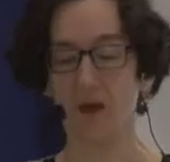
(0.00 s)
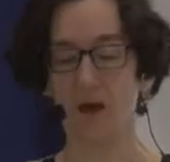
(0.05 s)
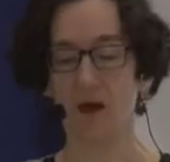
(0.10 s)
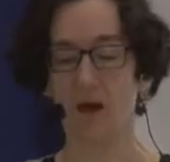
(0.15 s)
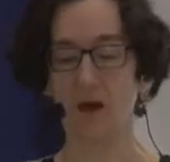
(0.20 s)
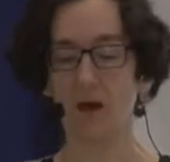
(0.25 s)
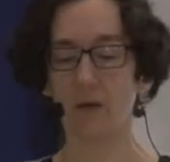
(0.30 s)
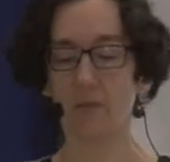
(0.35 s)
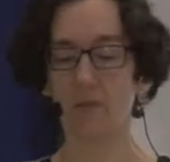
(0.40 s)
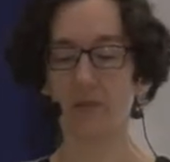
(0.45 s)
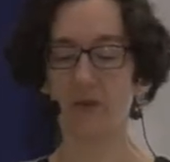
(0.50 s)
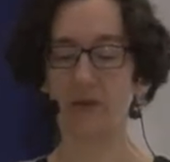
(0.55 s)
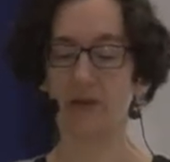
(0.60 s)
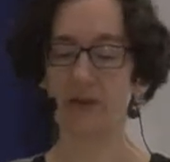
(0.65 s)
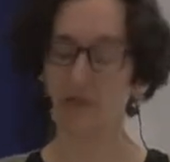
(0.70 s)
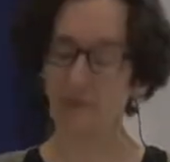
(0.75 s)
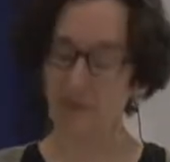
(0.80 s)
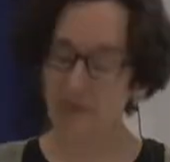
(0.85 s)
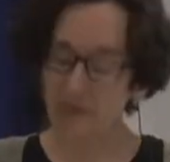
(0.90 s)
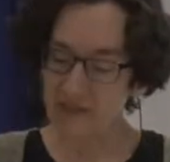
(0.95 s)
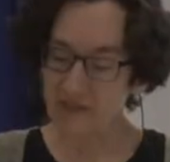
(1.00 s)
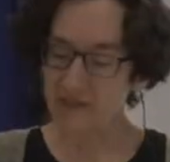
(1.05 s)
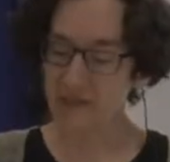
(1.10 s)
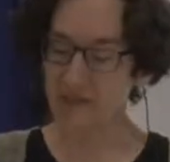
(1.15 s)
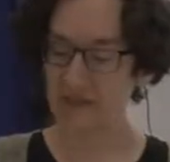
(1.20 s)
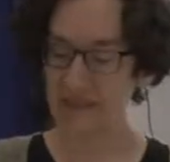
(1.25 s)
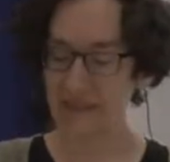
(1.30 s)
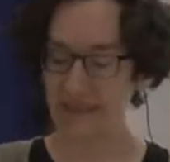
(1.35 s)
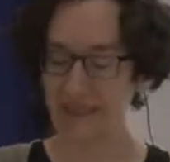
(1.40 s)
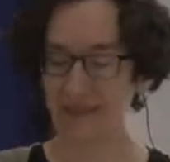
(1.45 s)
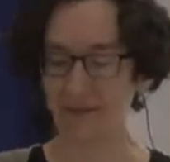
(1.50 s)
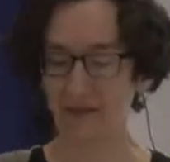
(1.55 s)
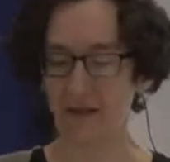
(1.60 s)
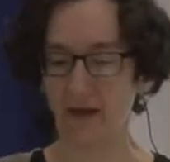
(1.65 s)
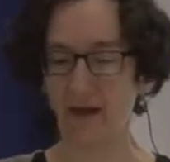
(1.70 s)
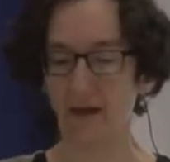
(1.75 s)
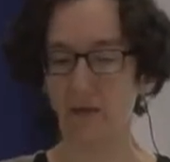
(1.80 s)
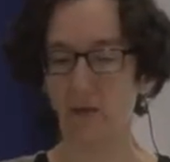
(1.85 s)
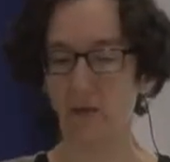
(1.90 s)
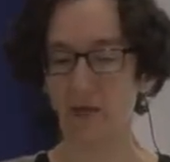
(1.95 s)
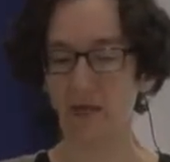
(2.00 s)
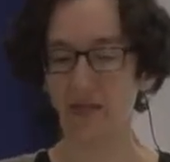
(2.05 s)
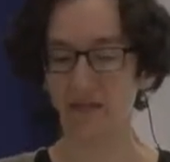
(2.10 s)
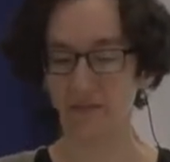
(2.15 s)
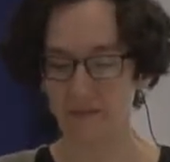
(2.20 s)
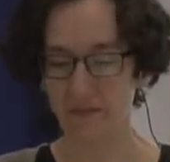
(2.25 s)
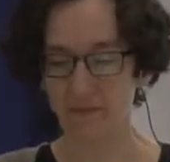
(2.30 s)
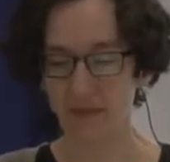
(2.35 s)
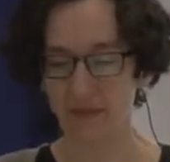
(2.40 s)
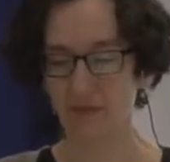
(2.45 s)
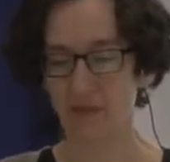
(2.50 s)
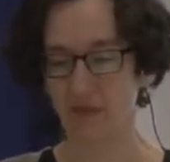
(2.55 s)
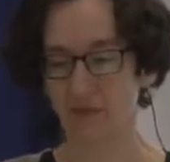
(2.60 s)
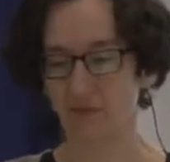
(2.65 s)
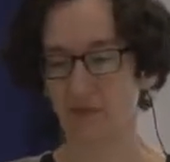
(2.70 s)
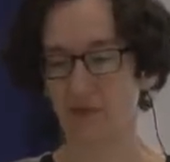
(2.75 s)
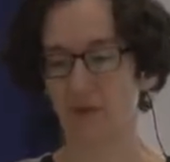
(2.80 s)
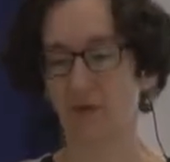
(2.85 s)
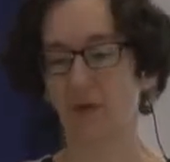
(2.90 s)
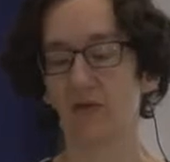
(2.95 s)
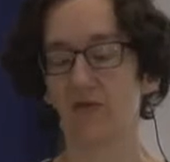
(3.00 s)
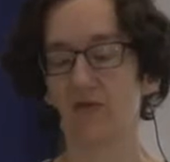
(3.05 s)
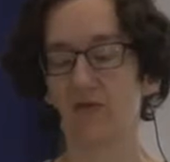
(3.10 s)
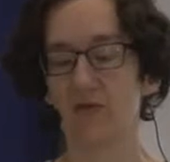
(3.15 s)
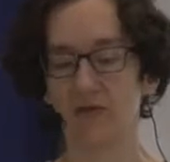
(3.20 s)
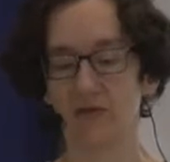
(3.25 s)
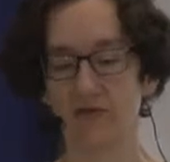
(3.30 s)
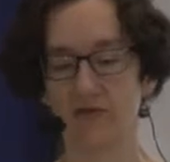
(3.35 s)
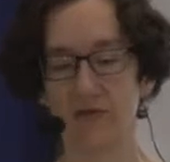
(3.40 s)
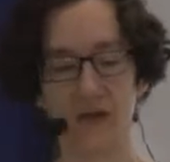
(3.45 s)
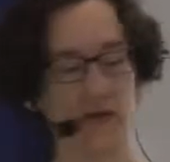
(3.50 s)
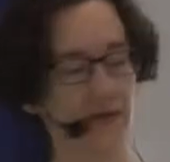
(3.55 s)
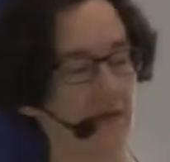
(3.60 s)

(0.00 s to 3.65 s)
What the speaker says: But implicitly in that, what I didn't mention so much is the fact